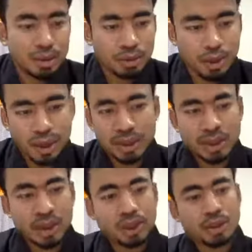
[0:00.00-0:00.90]
yes,
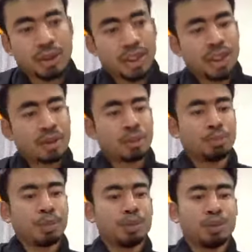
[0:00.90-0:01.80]
they are
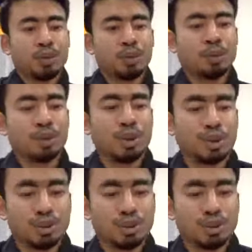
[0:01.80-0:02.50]
open to